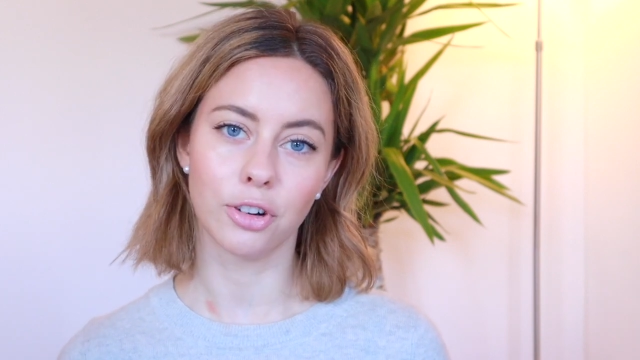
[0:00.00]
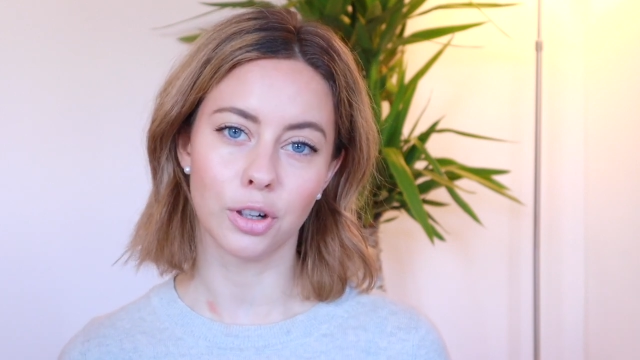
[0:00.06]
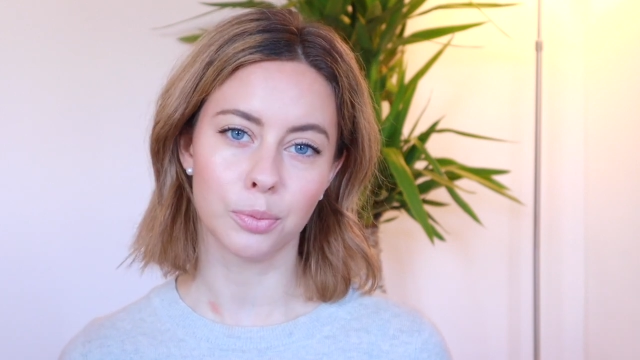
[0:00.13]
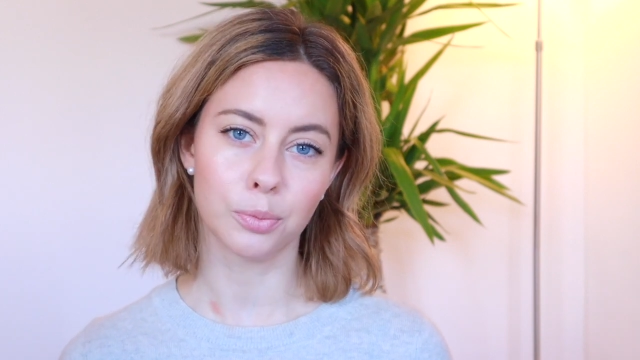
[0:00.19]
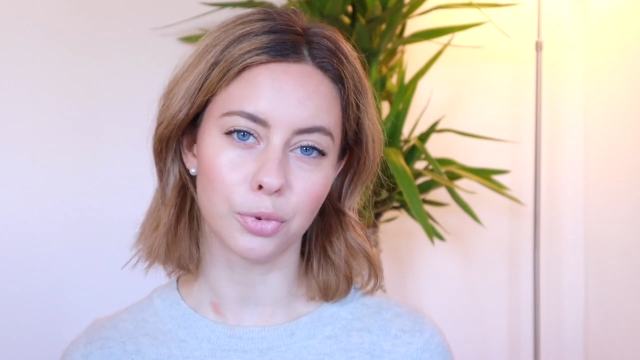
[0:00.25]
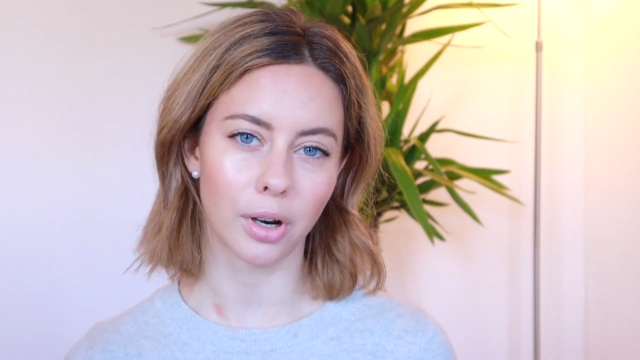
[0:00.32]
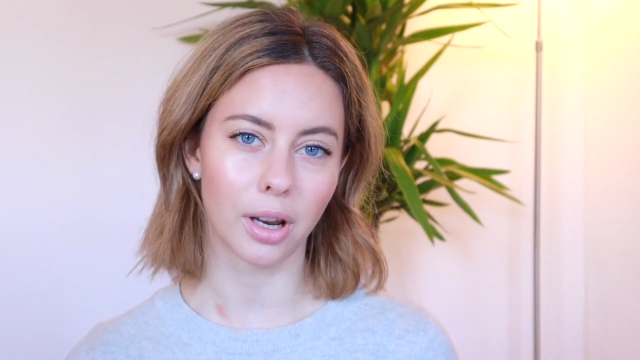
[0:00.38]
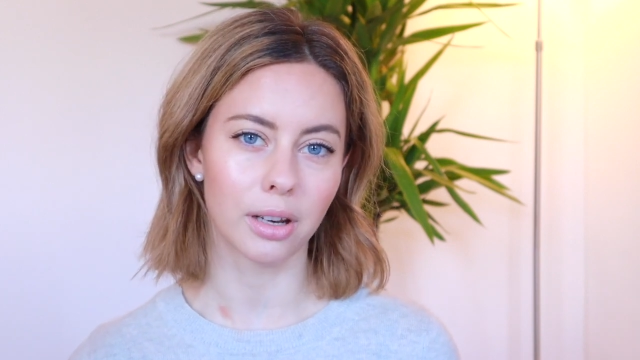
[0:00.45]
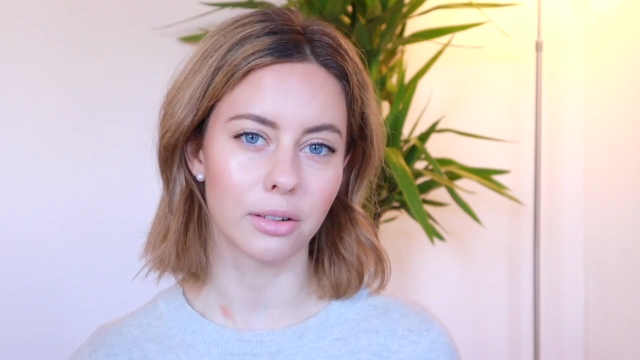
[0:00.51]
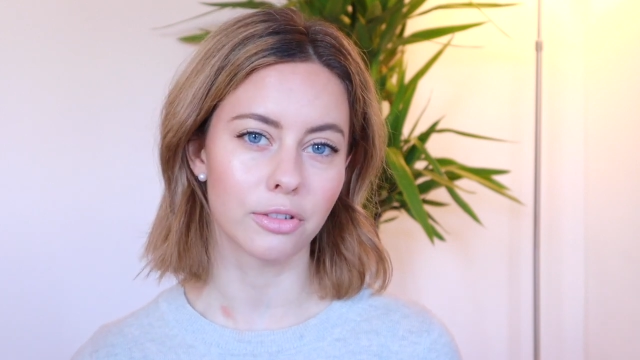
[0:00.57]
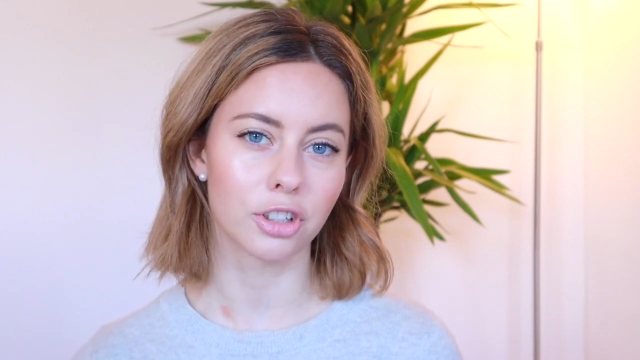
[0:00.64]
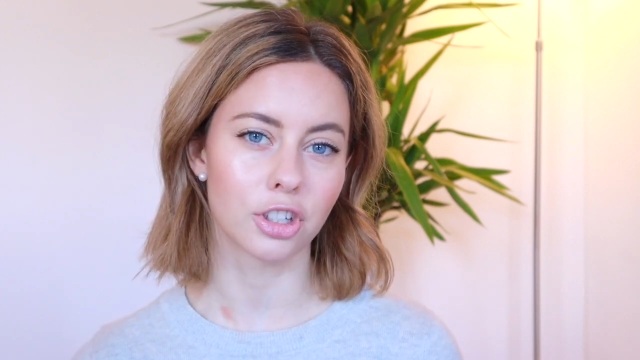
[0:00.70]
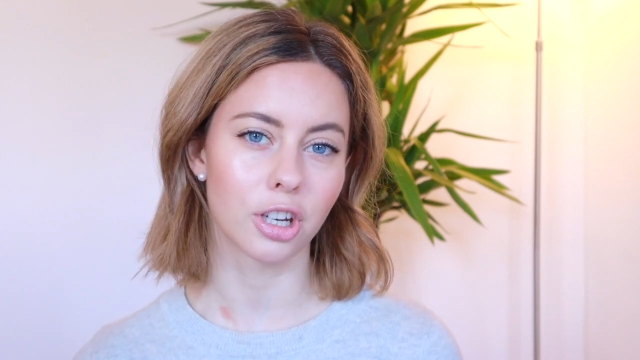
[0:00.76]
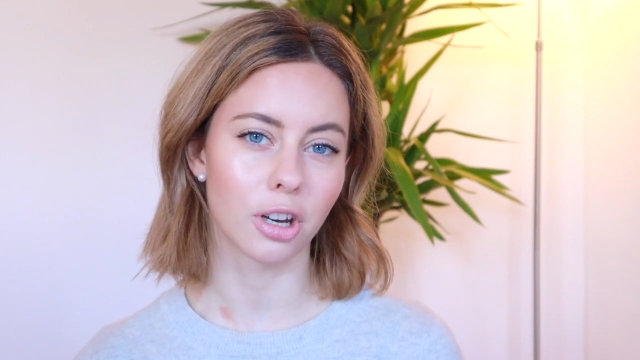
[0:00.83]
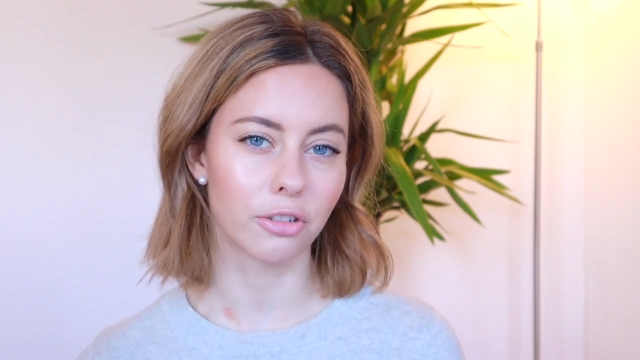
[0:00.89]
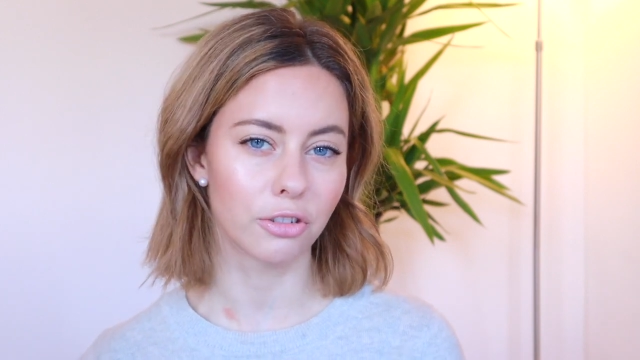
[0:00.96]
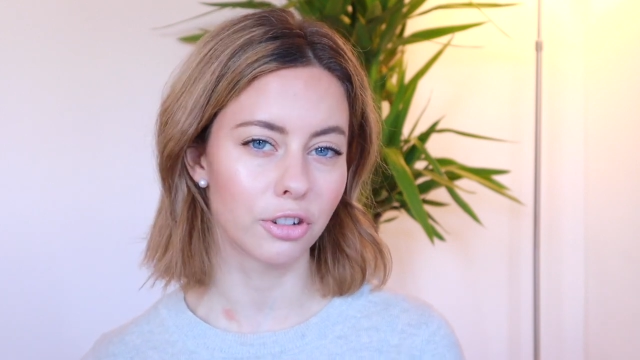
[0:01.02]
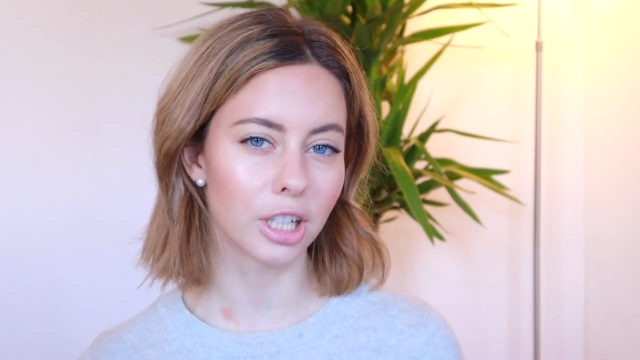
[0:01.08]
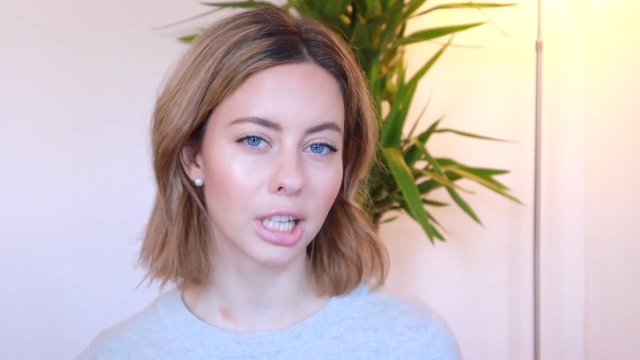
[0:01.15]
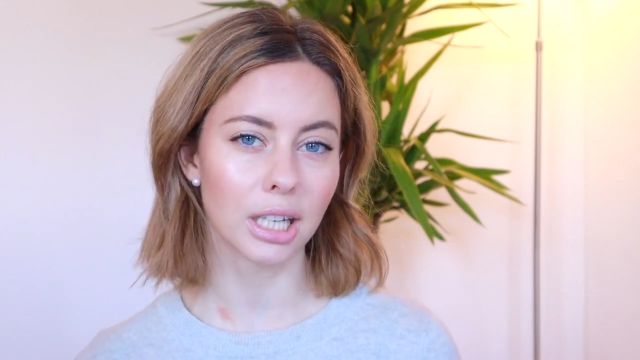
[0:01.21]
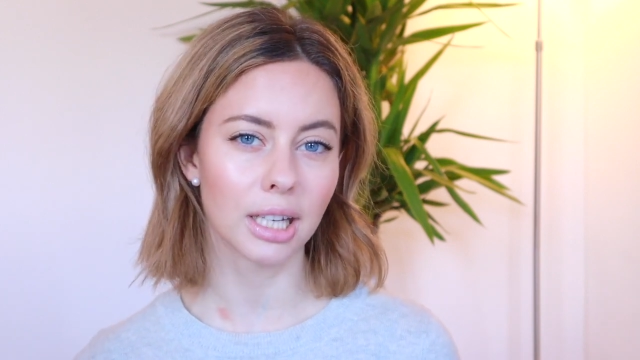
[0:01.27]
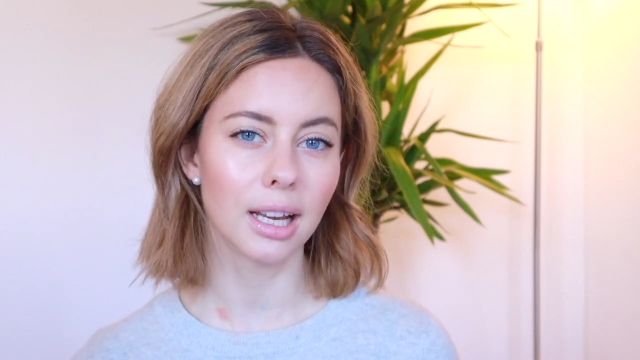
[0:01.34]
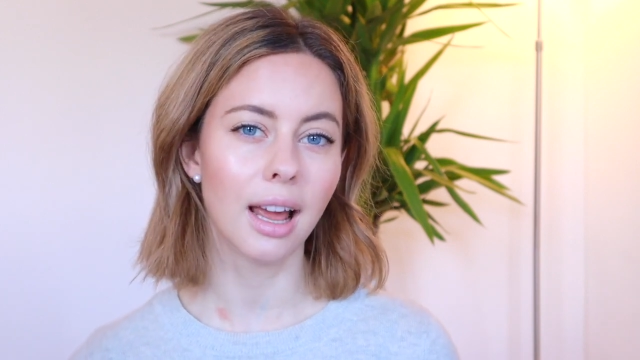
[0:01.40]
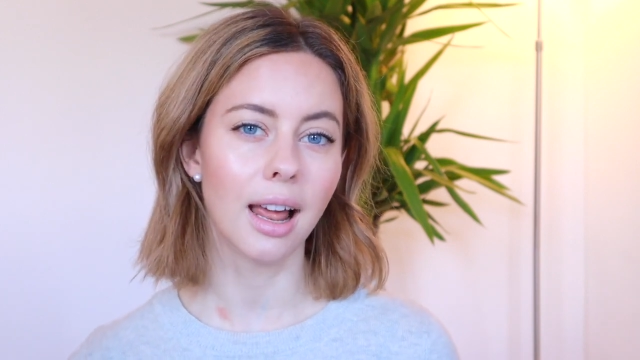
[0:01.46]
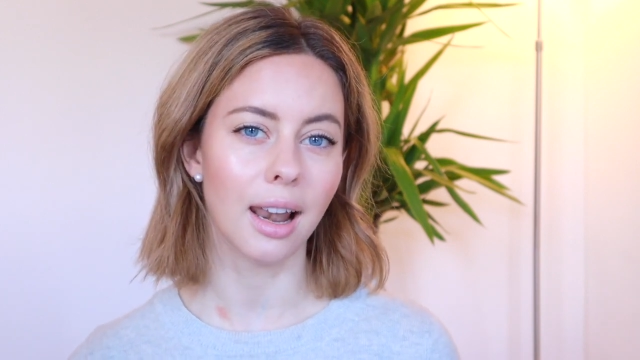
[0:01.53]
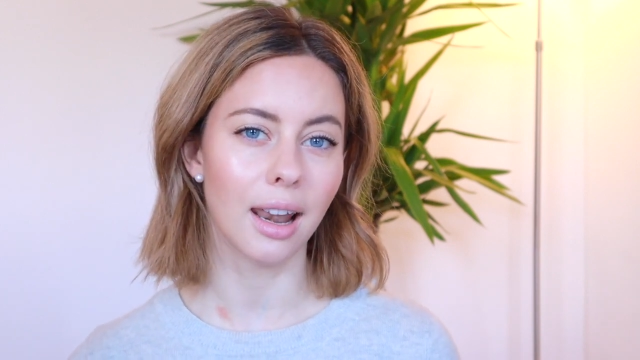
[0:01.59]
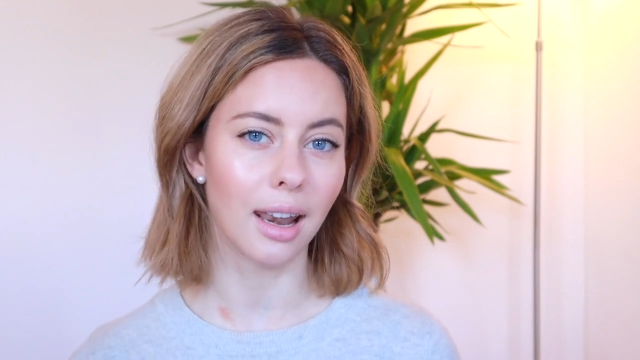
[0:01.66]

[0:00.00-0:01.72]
one brand which I really